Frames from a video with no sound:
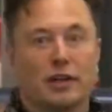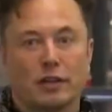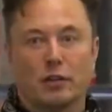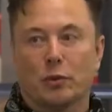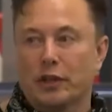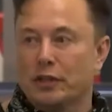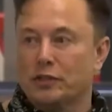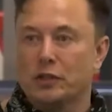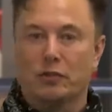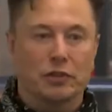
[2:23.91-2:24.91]
Musk
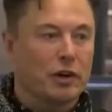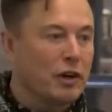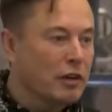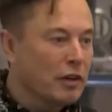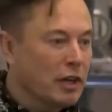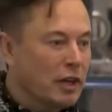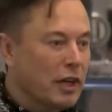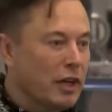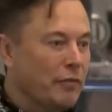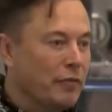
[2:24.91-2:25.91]
has the money to purchase a
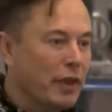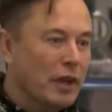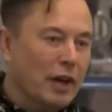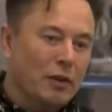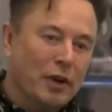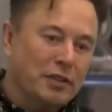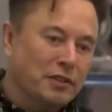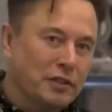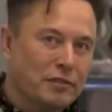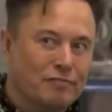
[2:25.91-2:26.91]
whole stadium for
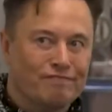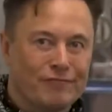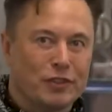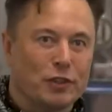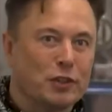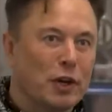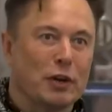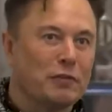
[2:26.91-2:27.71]
himself and pay him.